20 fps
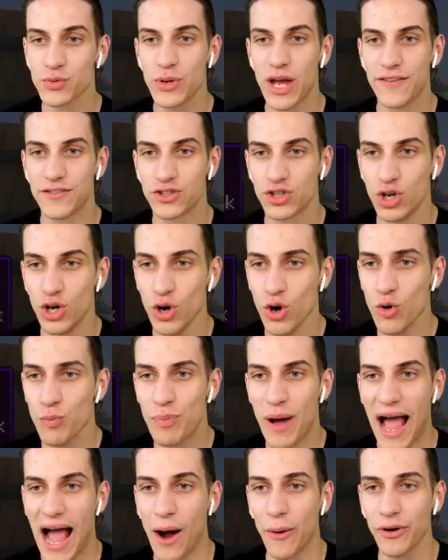We have two
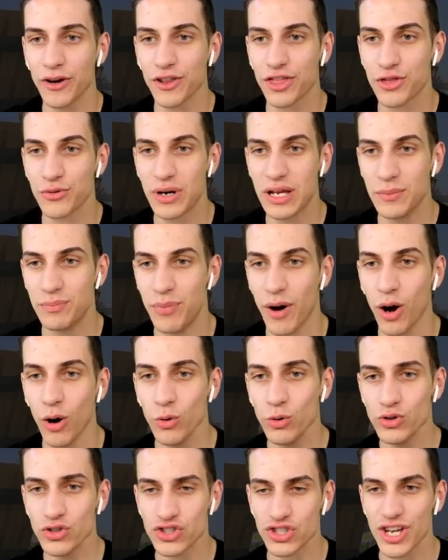power 3
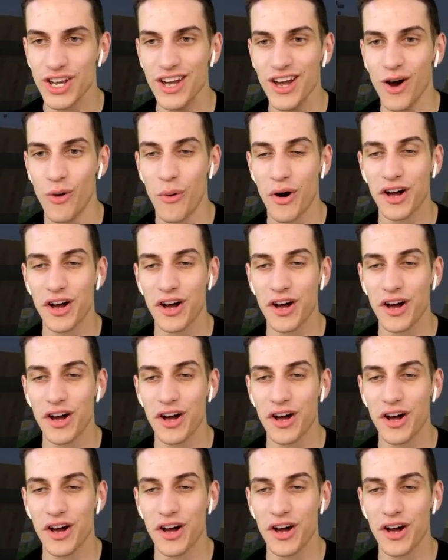bows. We're